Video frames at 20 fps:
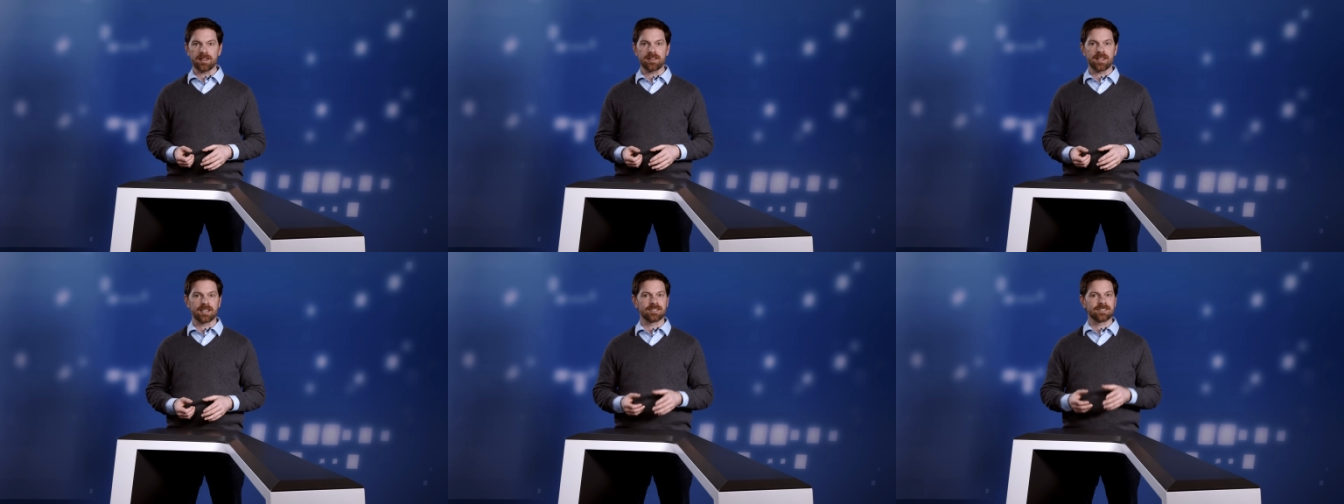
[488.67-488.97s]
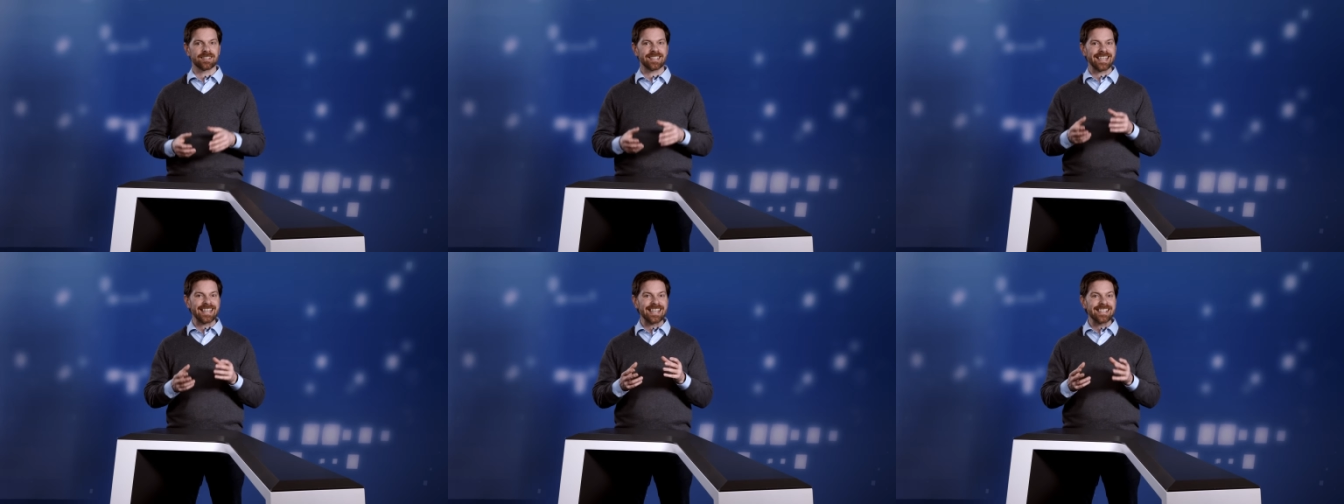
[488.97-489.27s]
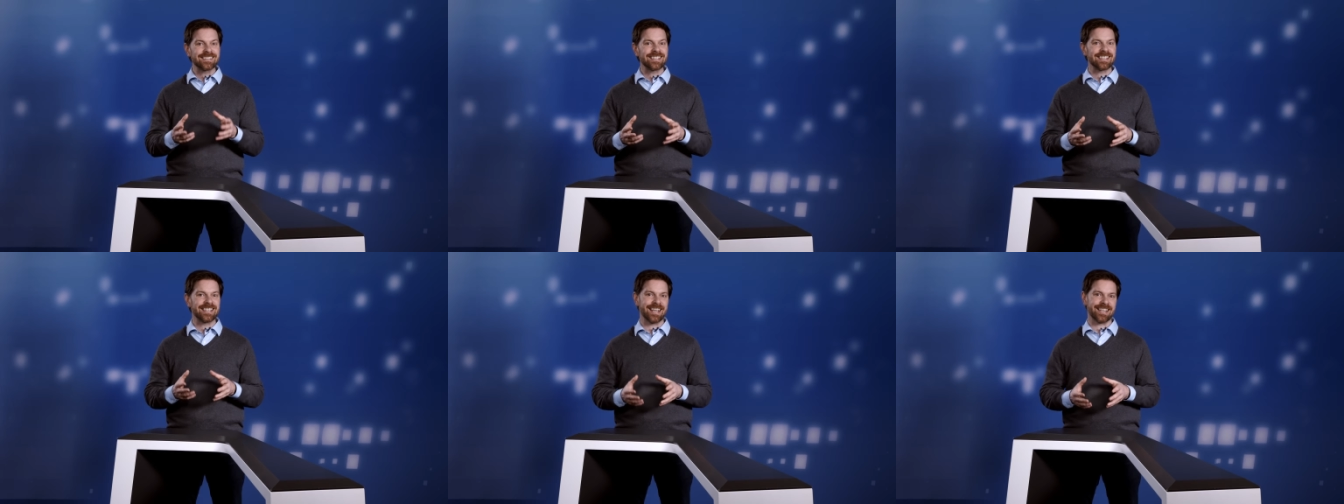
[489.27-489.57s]
that is
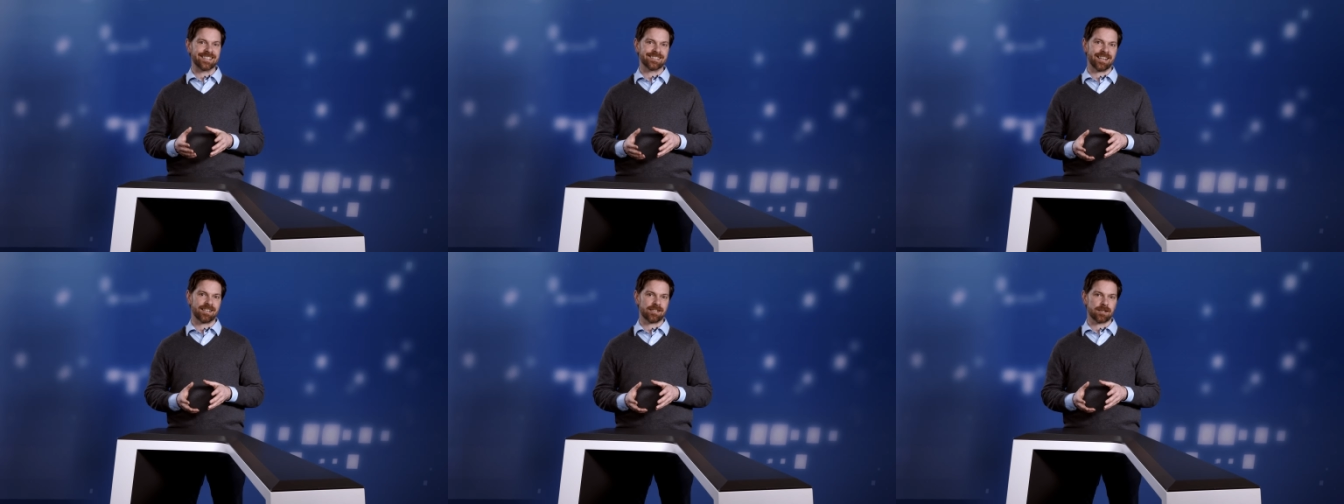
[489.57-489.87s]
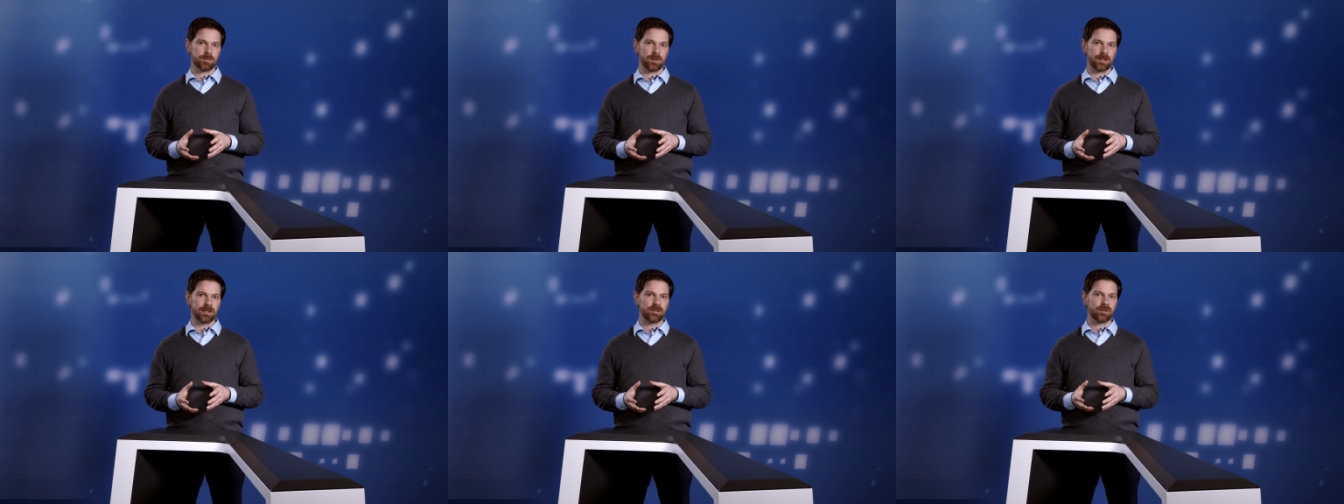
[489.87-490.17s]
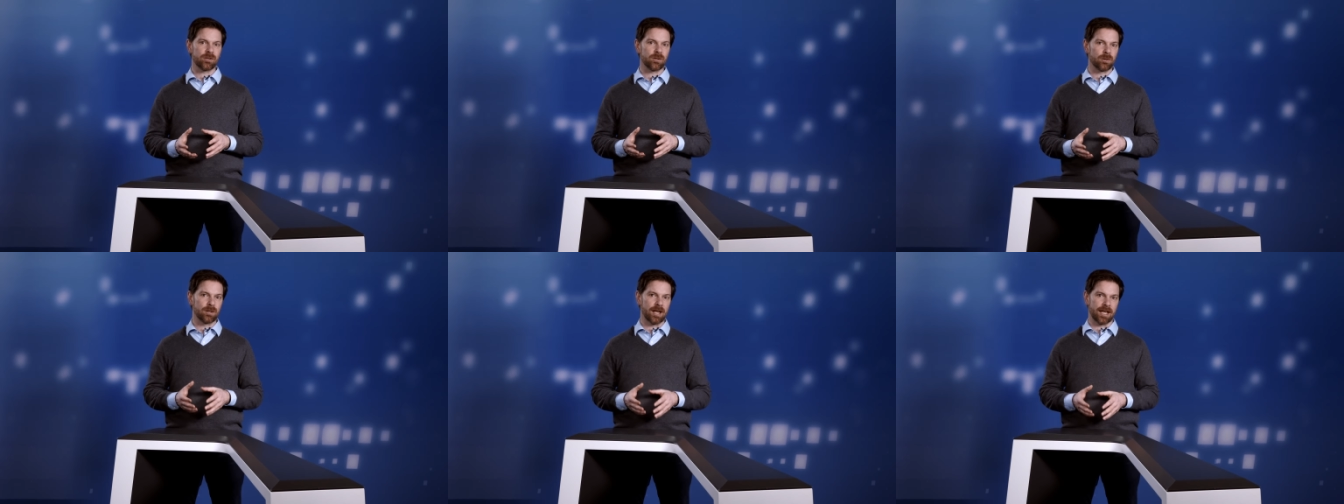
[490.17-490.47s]
easily accessible to
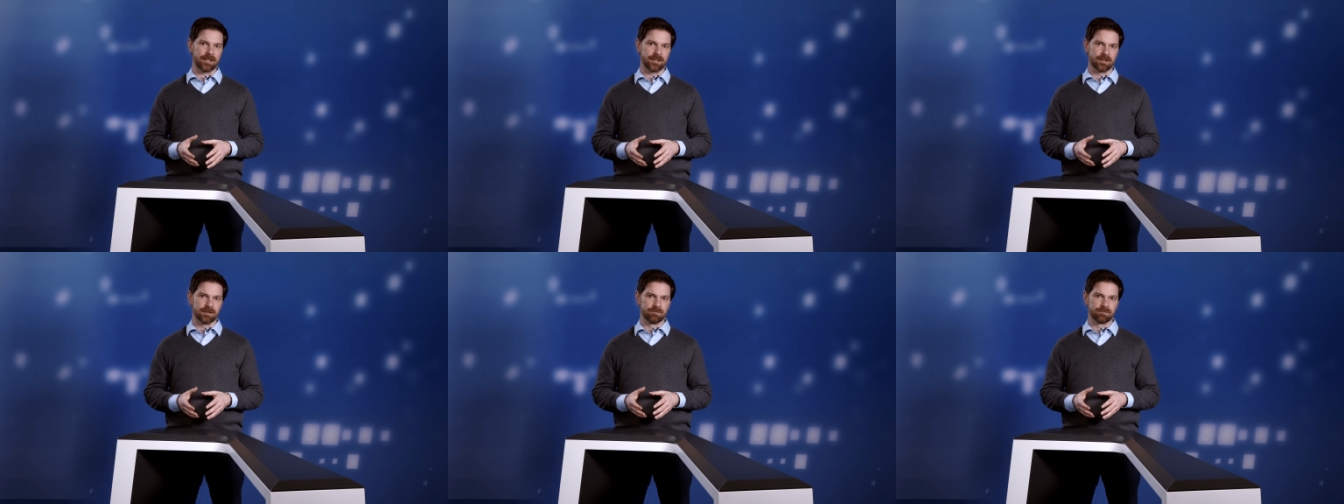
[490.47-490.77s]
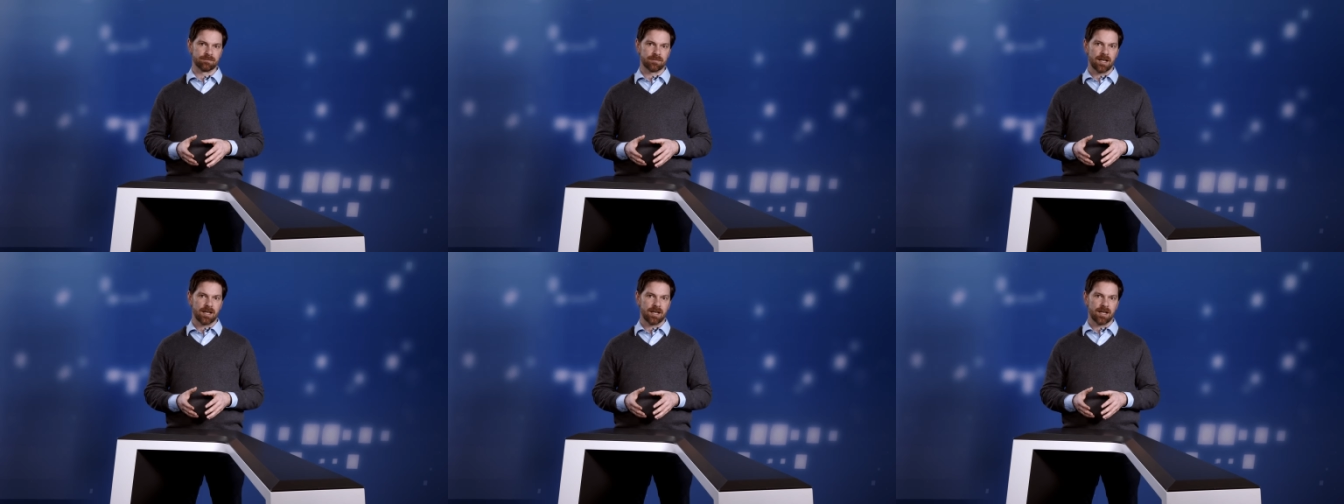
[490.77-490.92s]
you later.